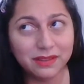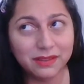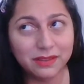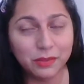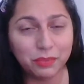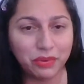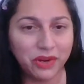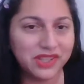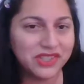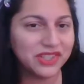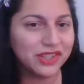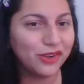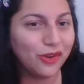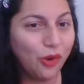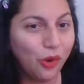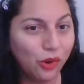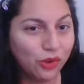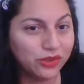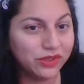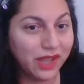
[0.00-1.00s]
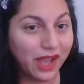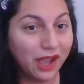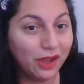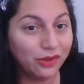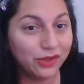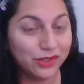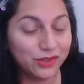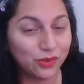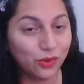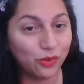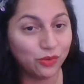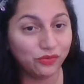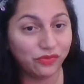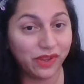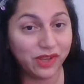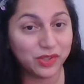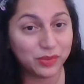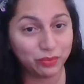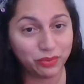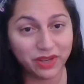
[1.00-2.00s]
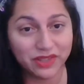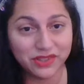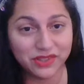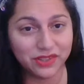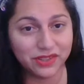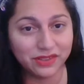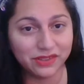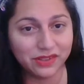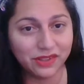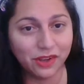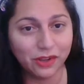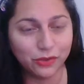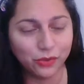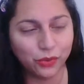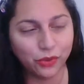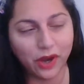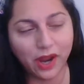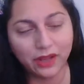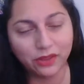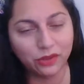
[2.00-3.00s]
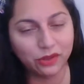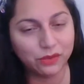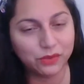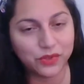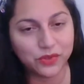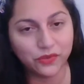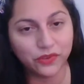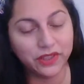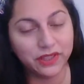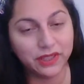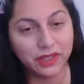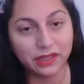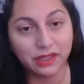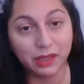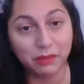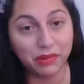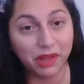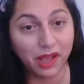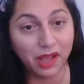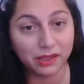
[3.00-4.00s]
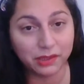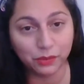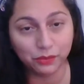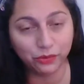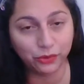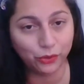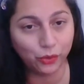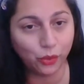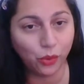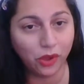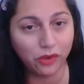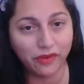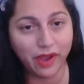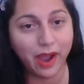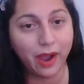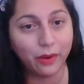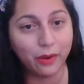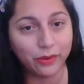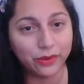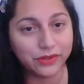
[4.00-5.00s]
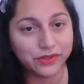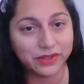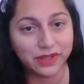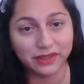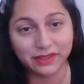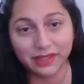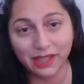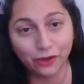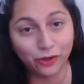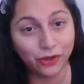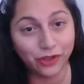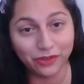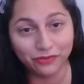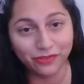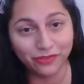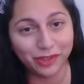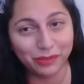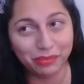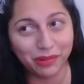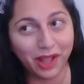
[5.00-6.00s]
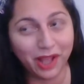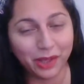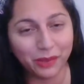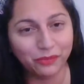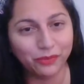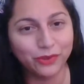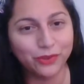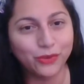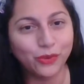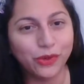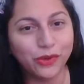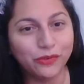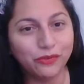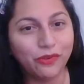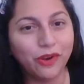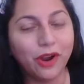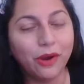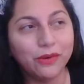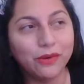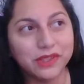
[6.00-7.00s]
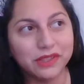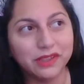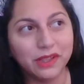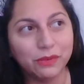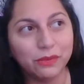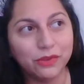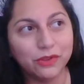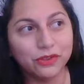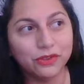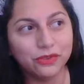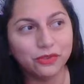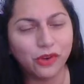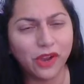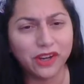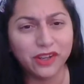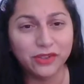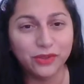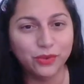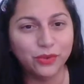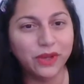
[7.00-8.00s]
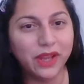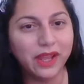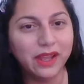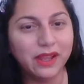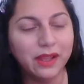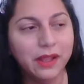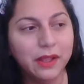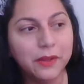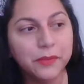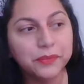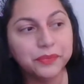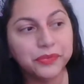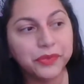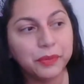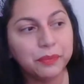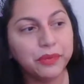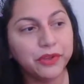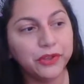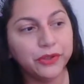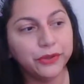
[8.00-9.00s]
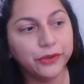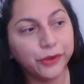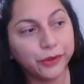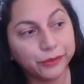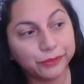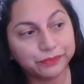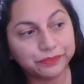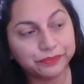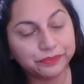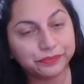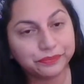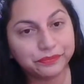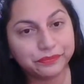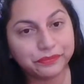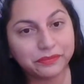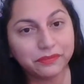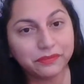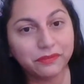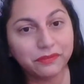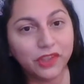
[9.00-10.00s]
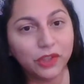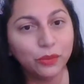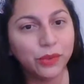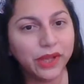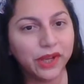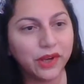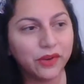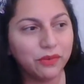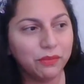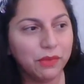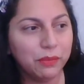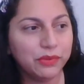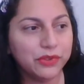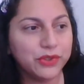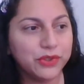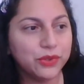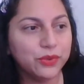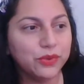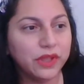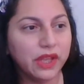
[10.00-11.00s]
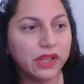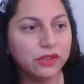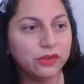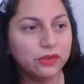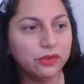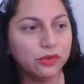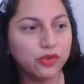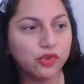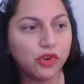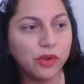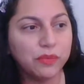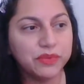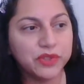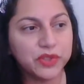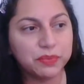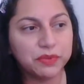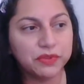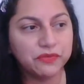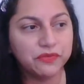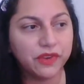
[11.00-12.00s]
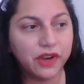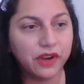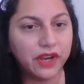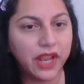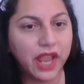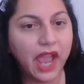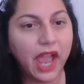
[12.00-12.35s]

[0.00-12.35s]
the president called out his own vice president on Twitter. I thought it was funny that they blocked him for 12 hours. Like, they couldn't really block him for 24 hours. Like, they were trying to do that. But, we got to remember too that Trump has been very